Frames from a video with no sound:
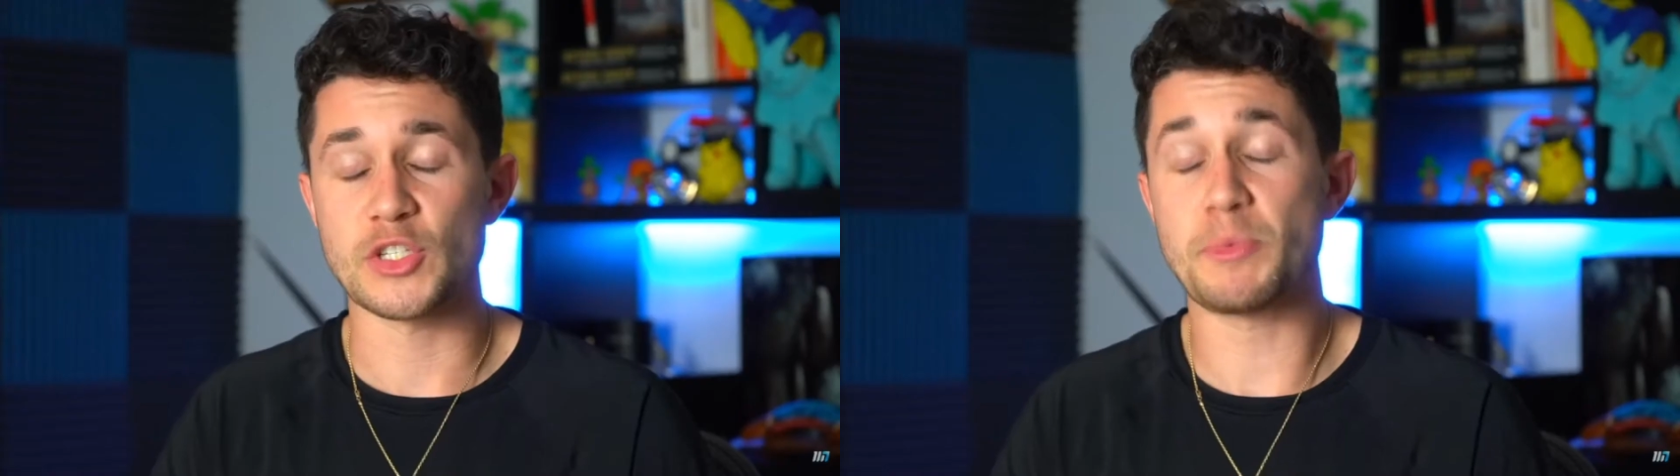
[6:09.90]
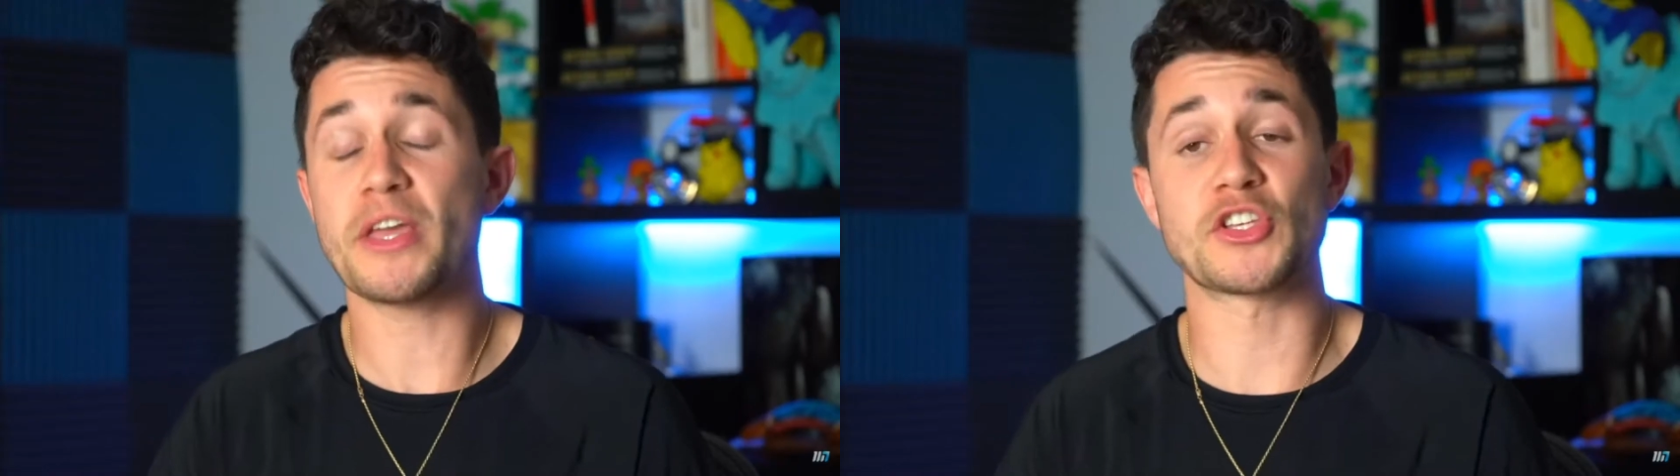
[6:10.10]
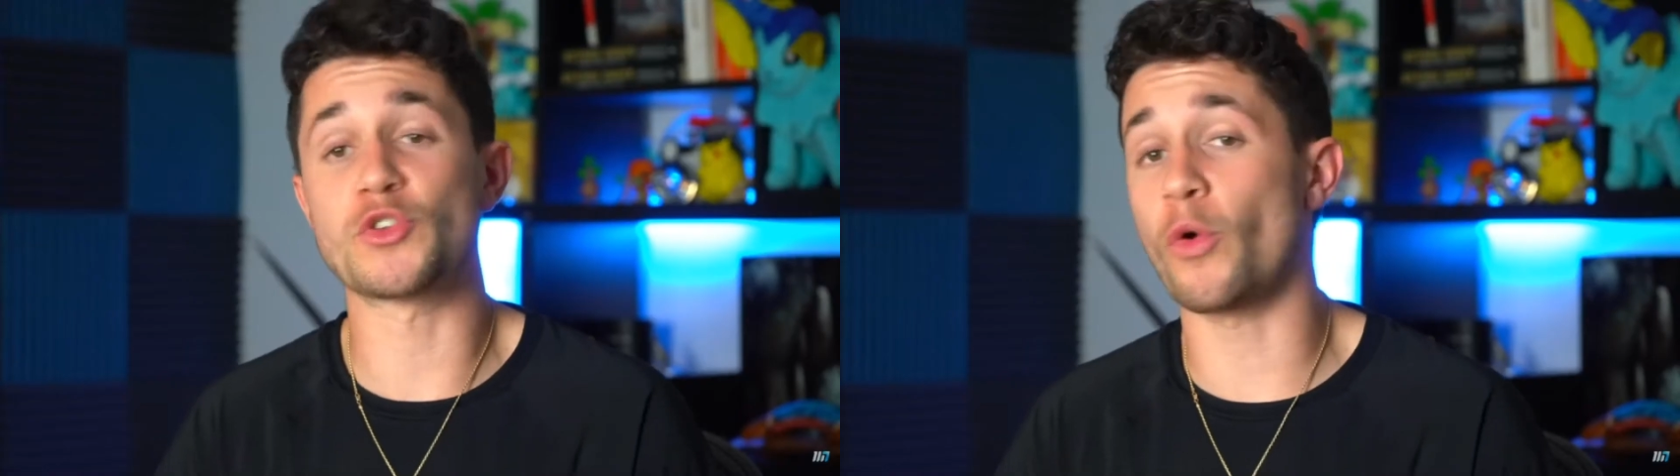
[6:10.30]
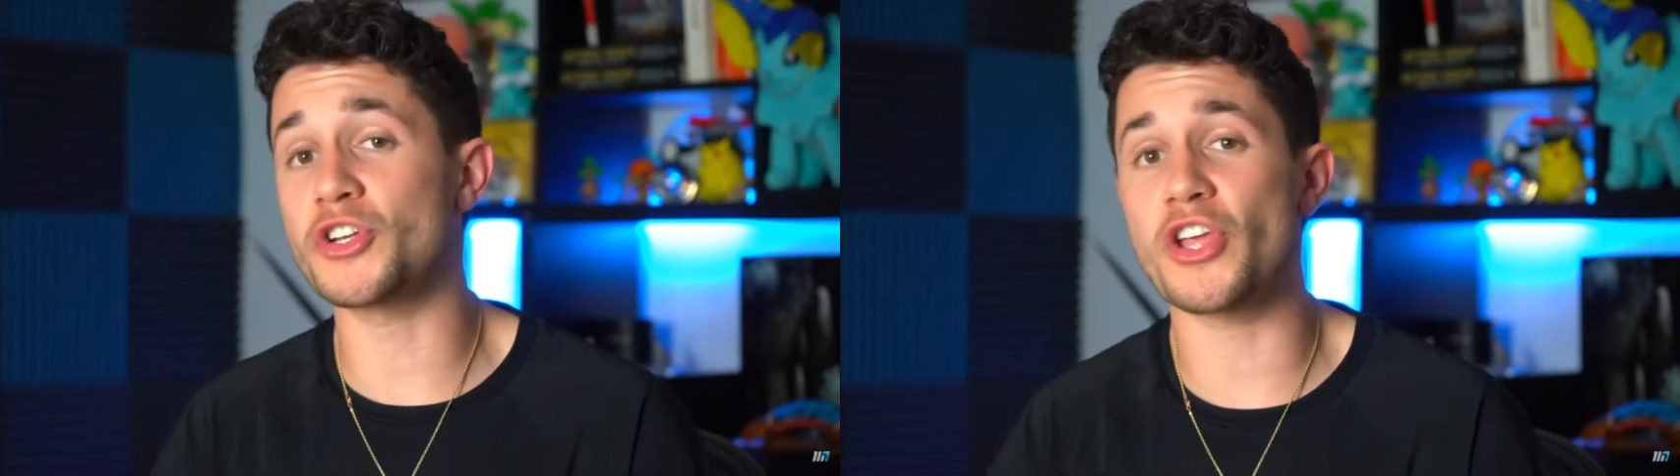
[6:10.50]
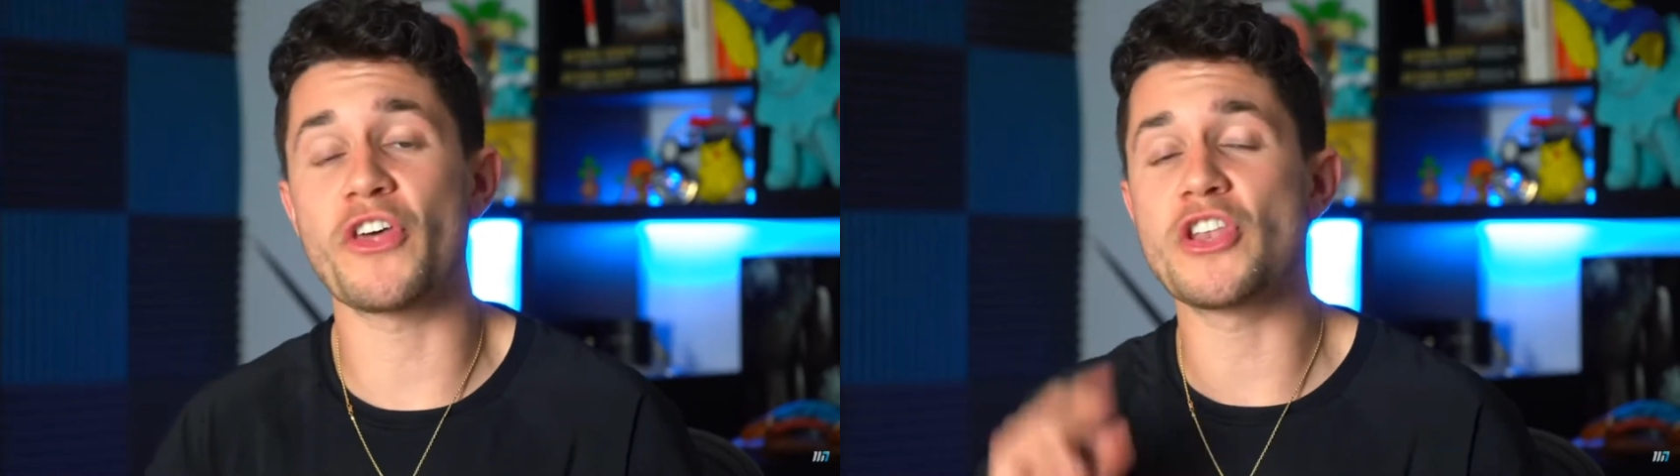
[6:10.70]
Speaking of
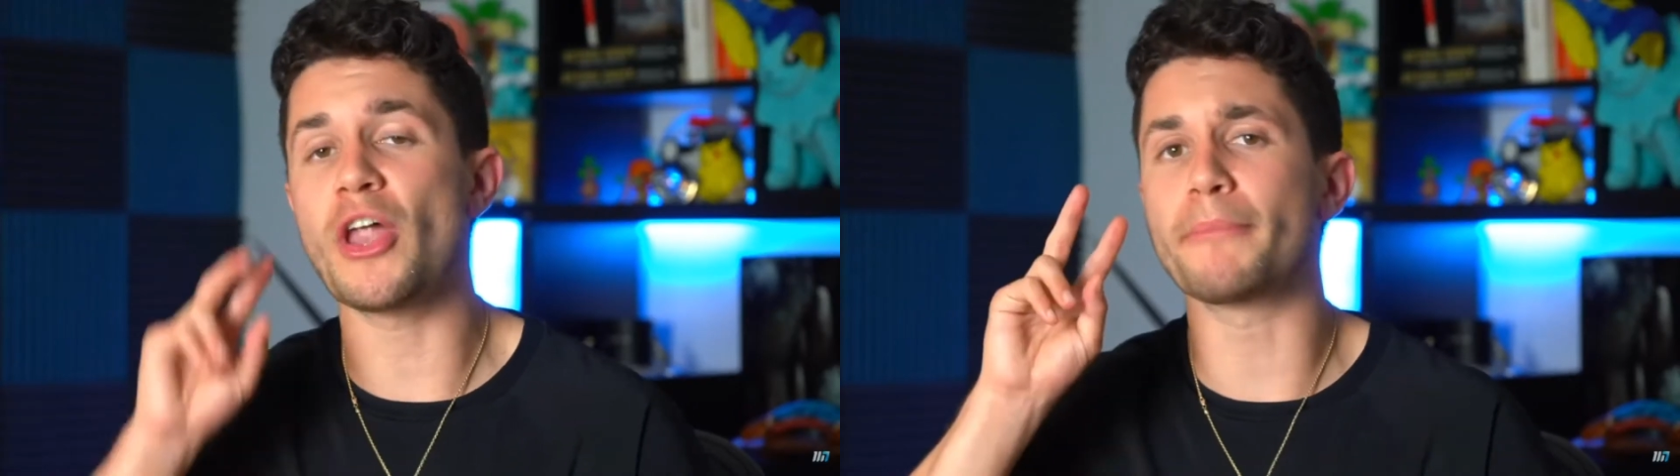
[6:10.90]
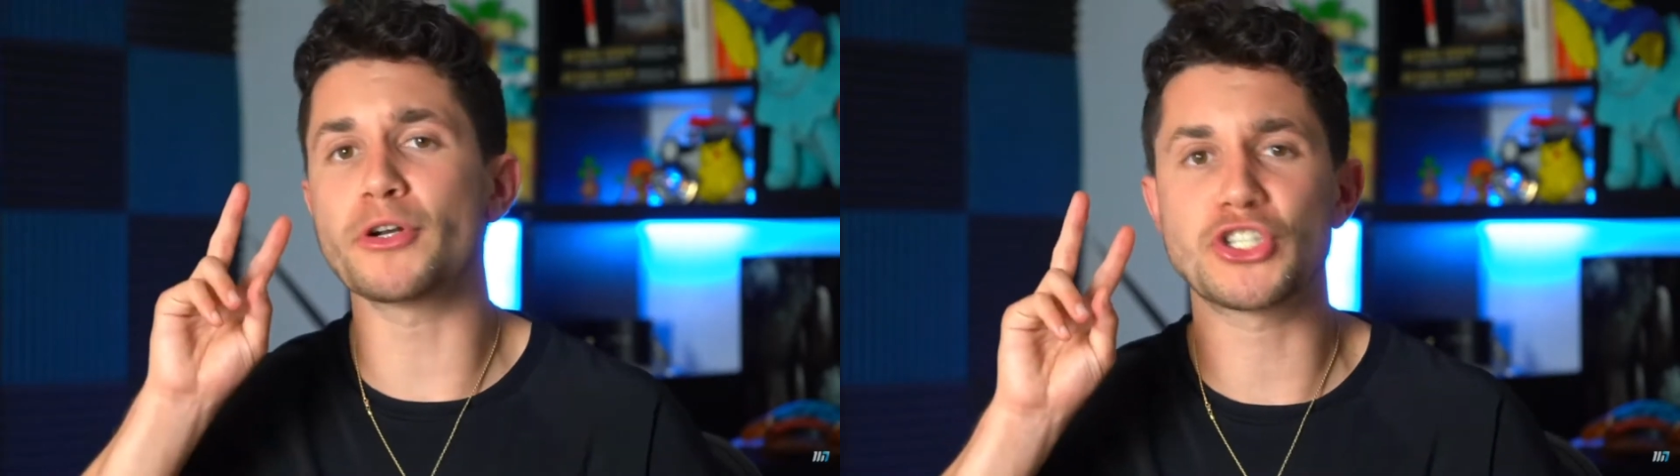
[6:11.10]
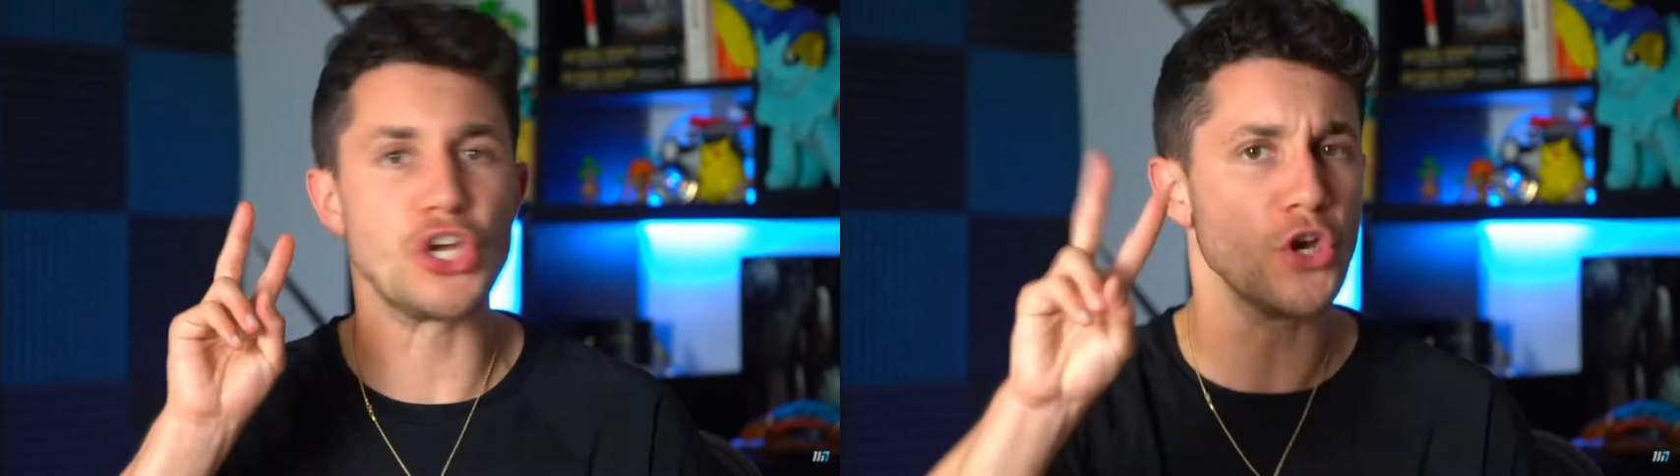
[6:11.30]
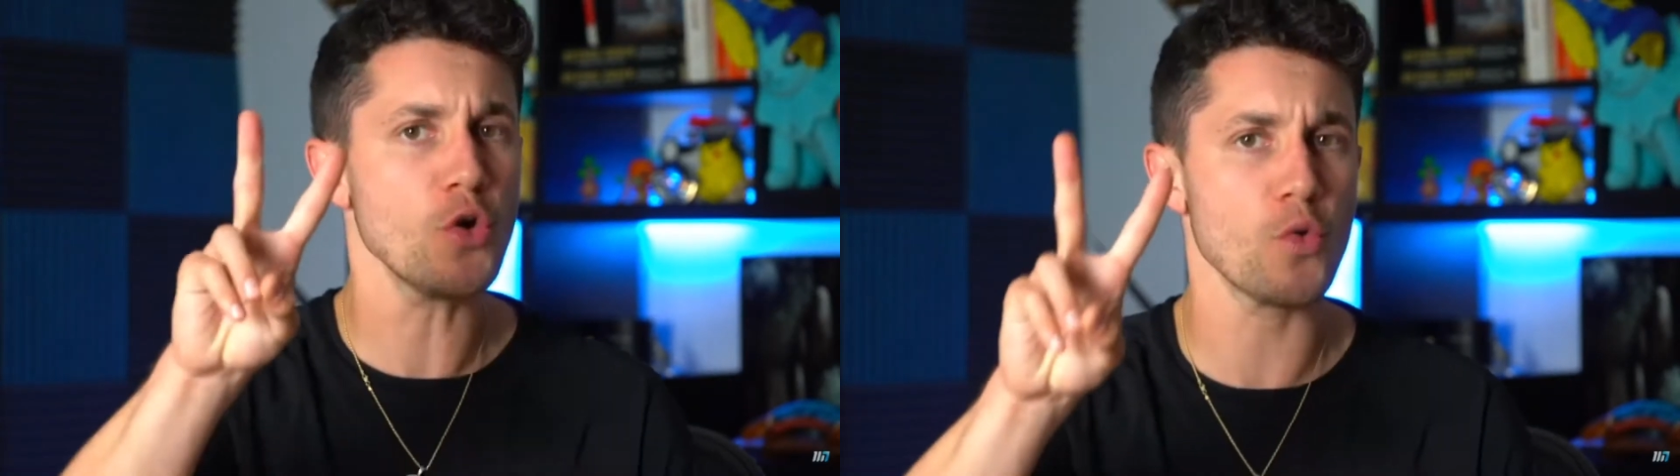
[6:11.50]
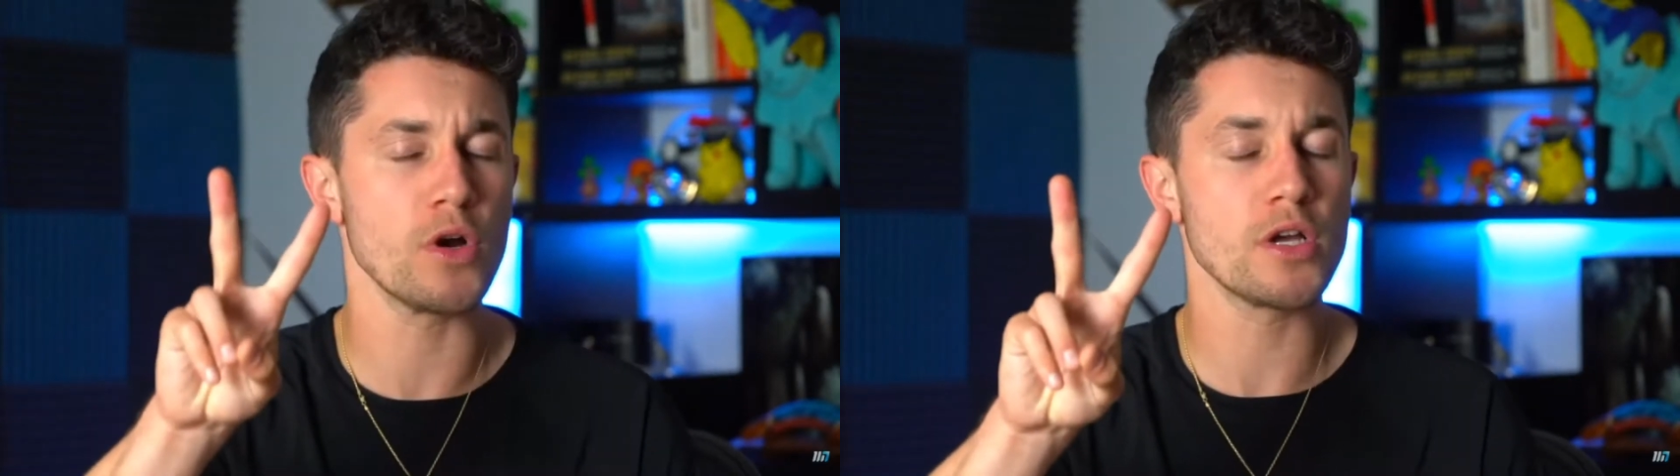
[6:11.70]
storage, the number
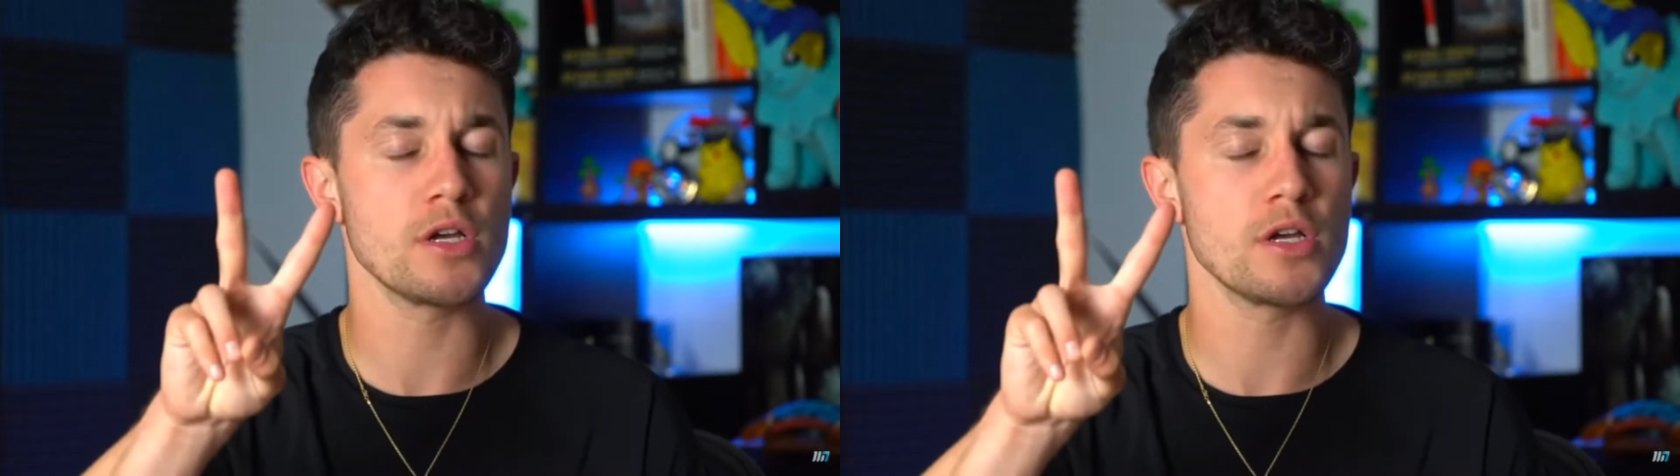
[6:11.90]
2